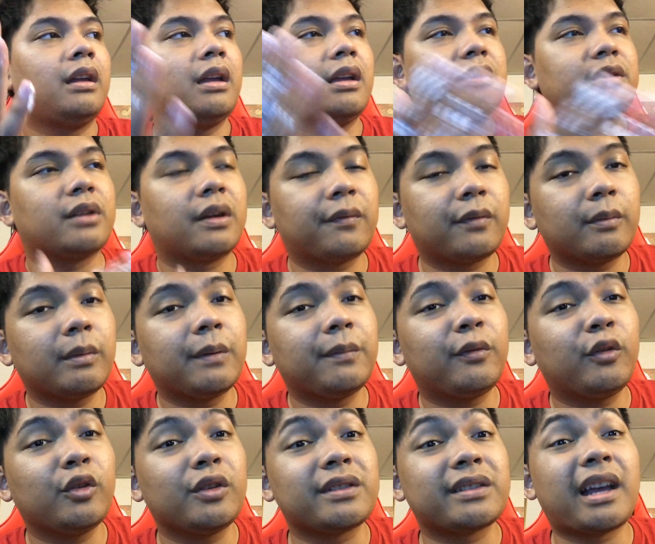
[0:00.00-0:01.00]
Sorry for my
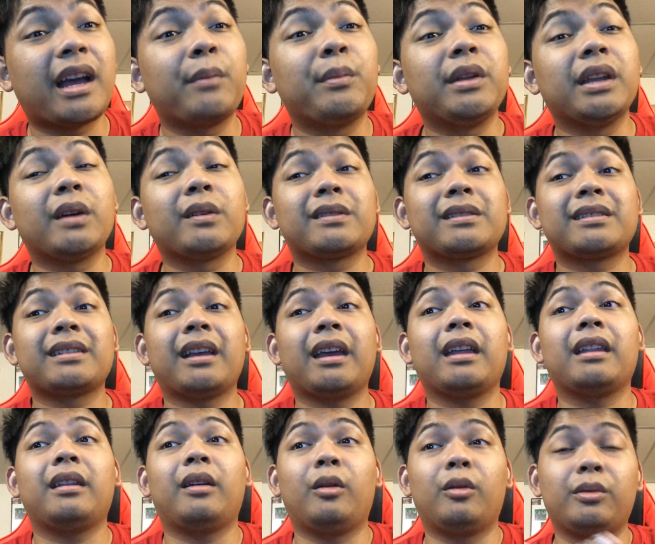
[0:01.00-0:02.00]
voice. I've been
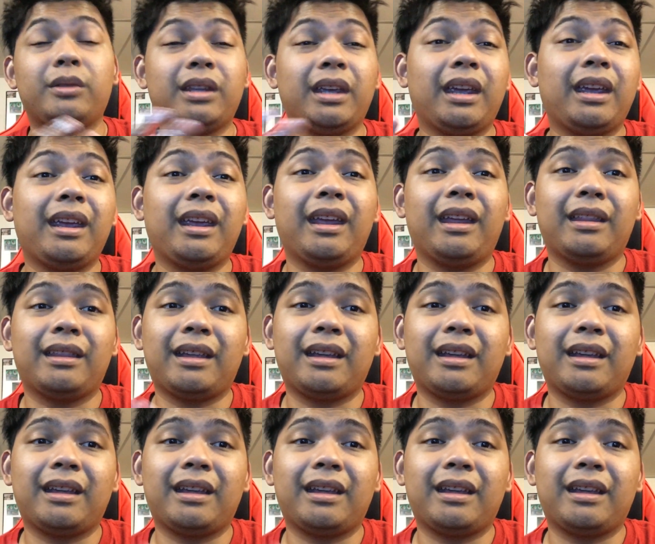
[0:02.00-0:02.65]
outside all day, and